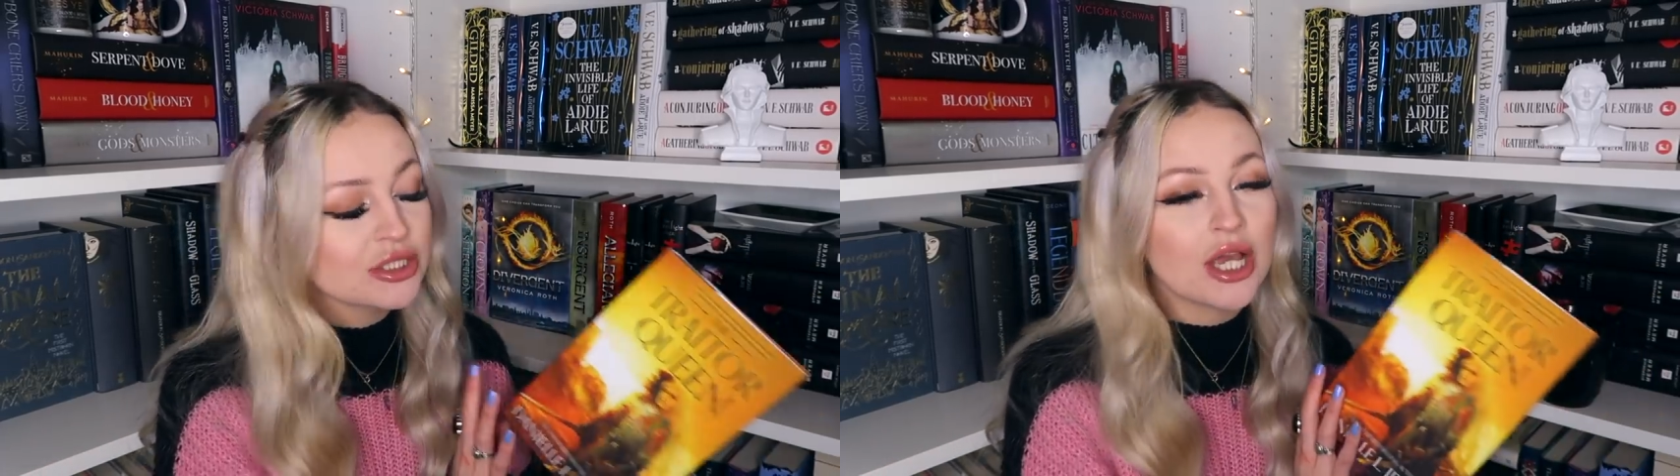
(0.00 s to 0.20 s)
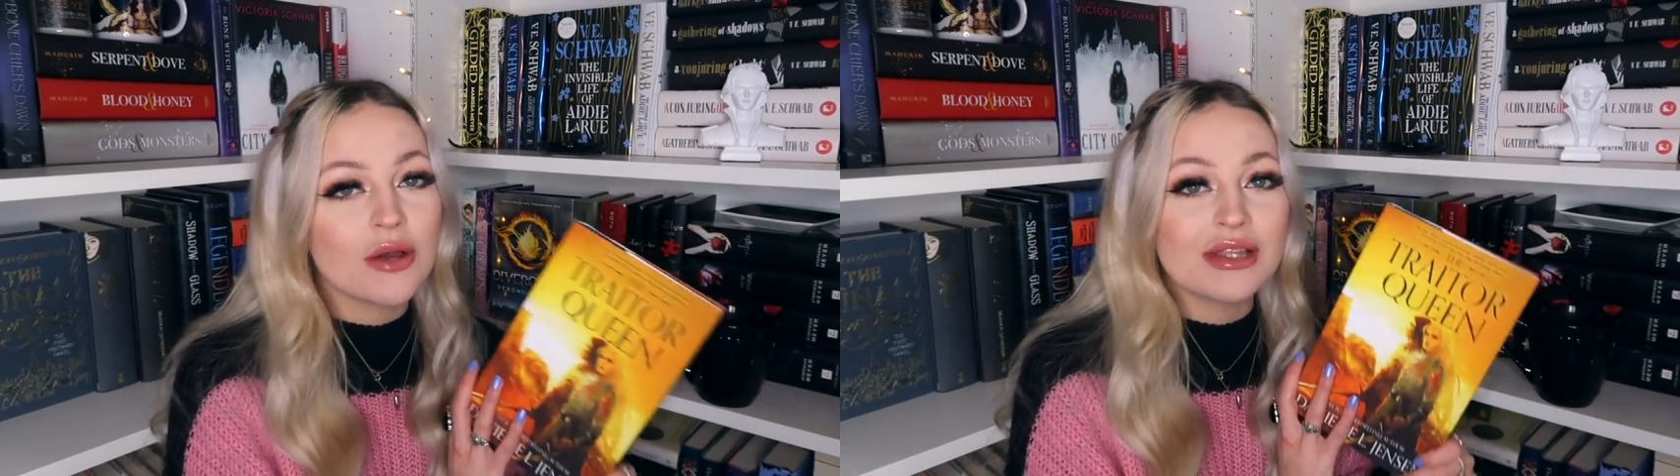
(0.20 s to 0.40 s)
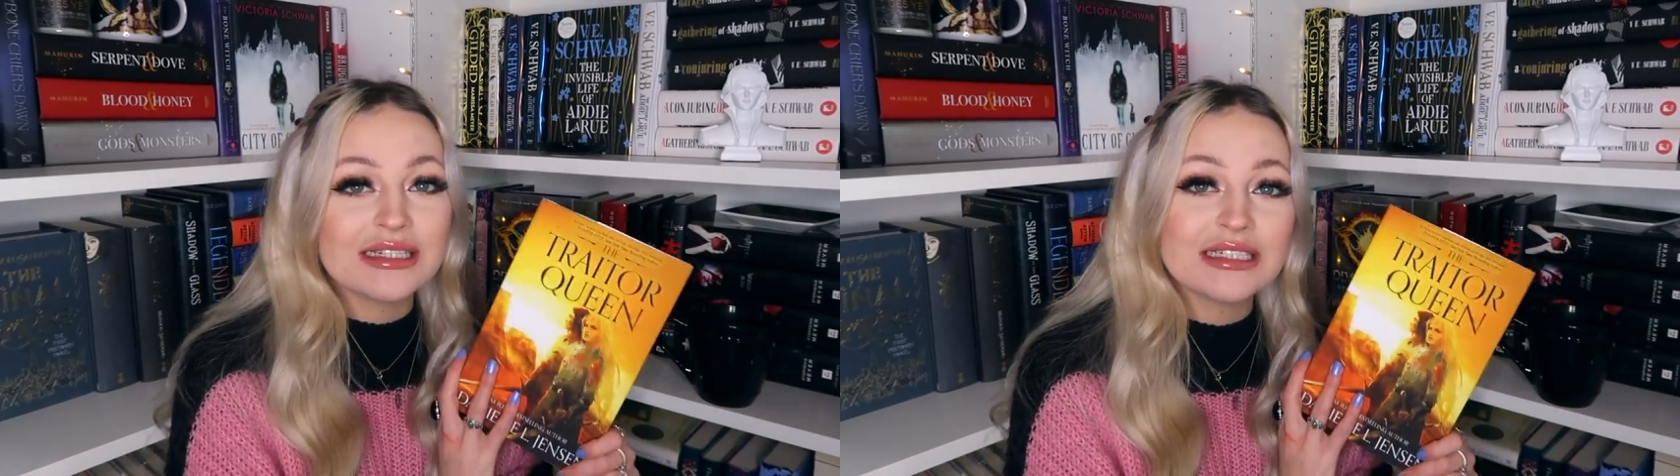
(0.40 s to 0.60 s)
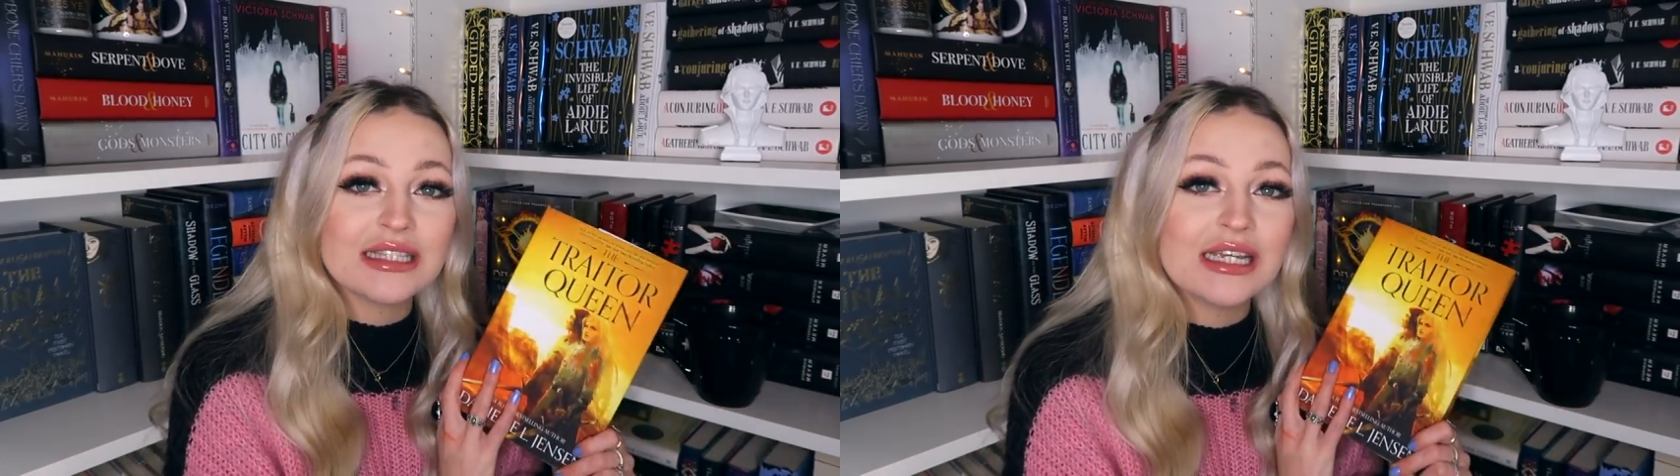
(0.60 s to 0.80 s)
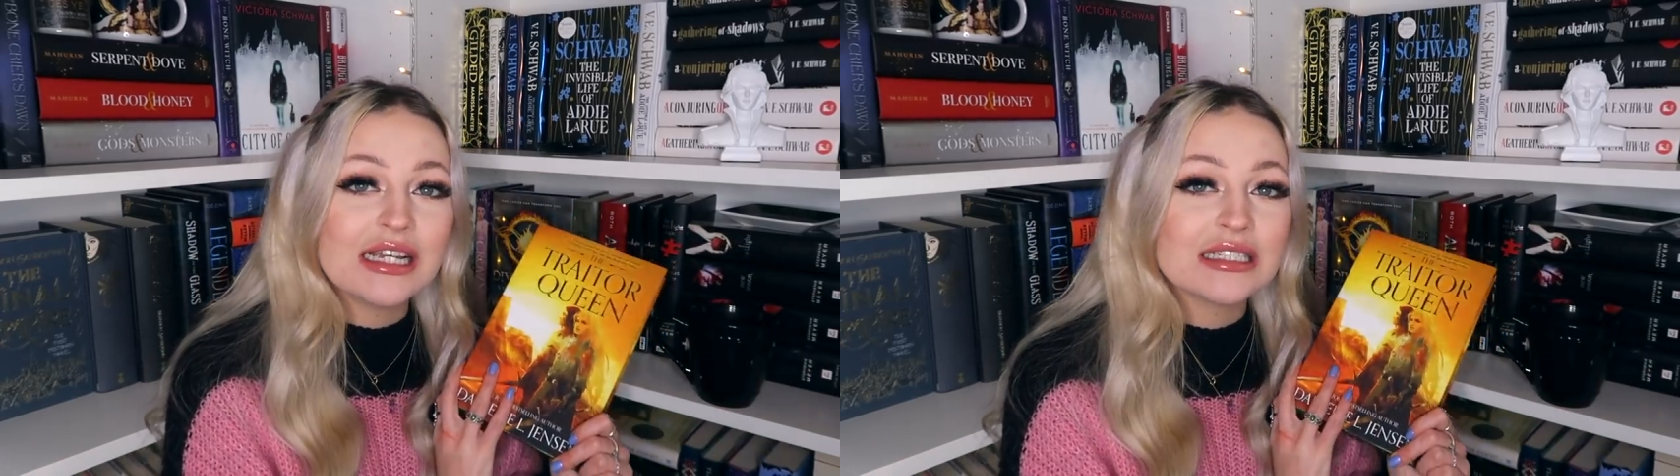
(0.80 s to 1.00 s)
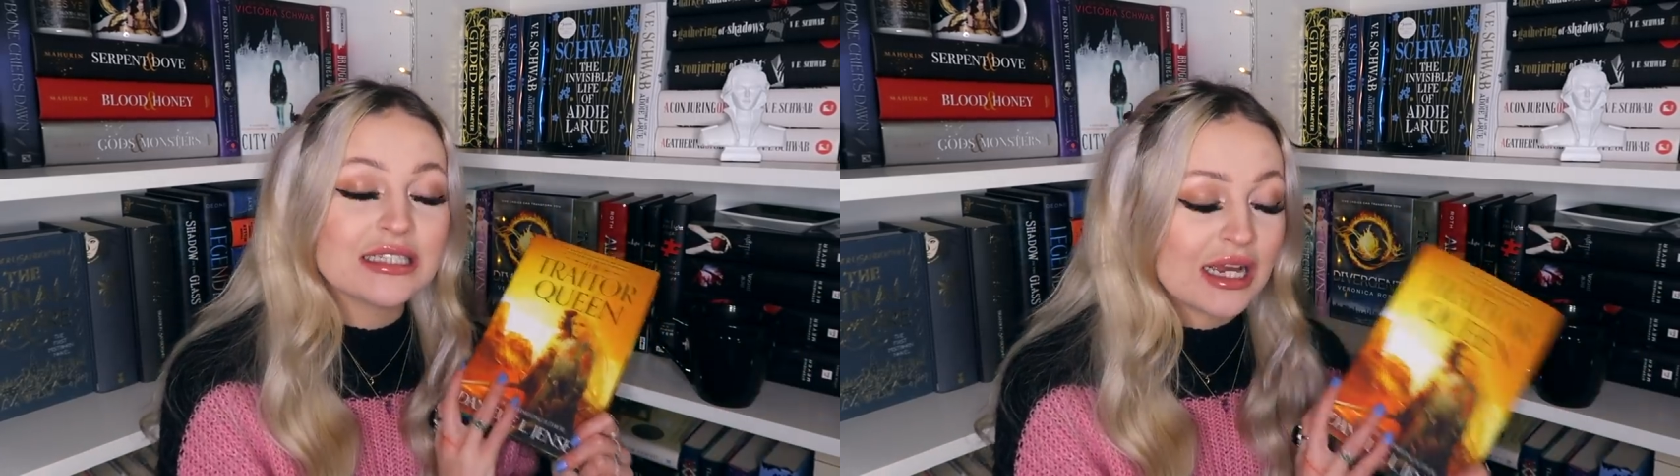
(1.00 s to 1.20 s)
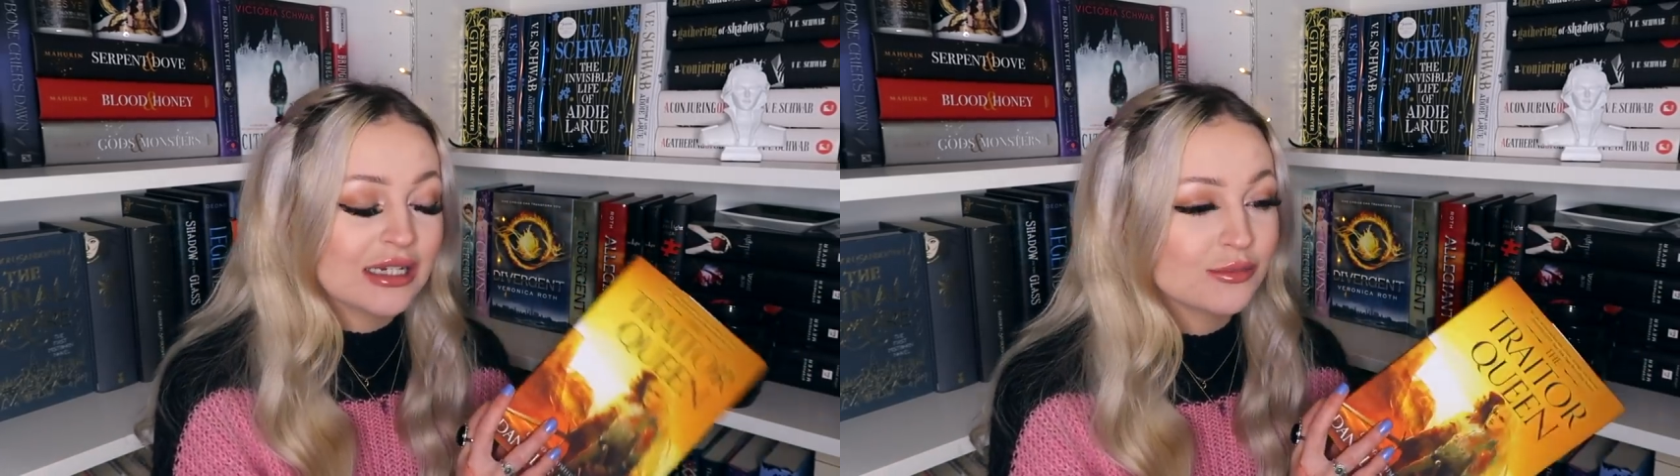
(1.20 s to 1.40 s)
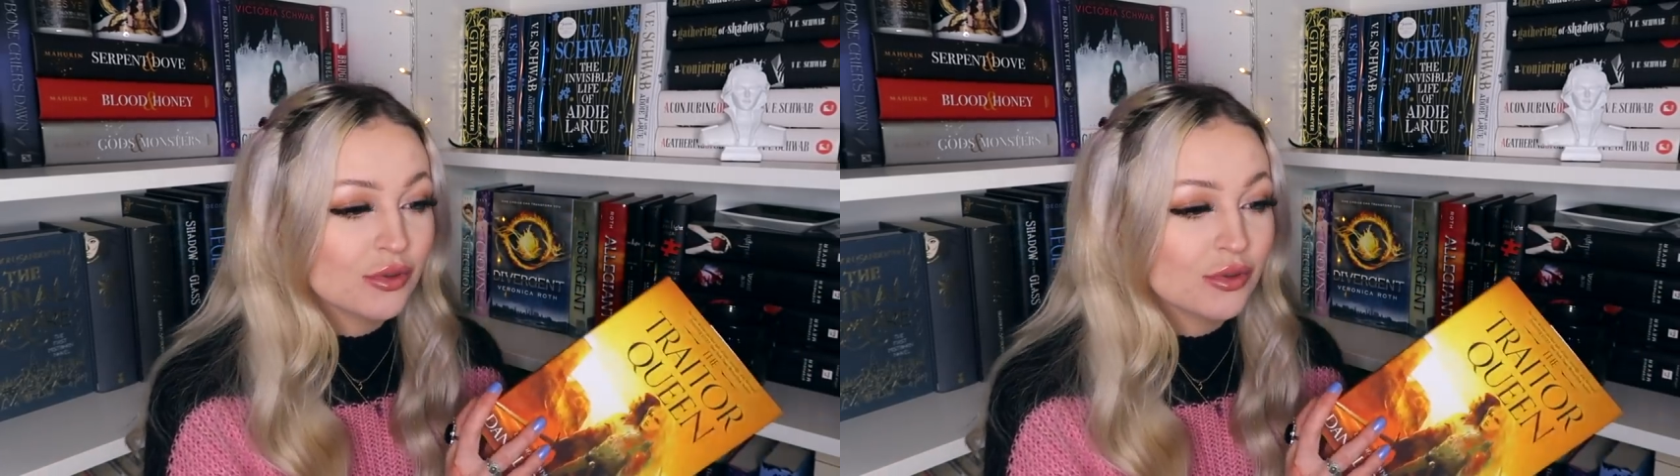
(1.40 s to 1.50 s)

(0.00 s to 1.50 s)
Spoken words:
So this is the second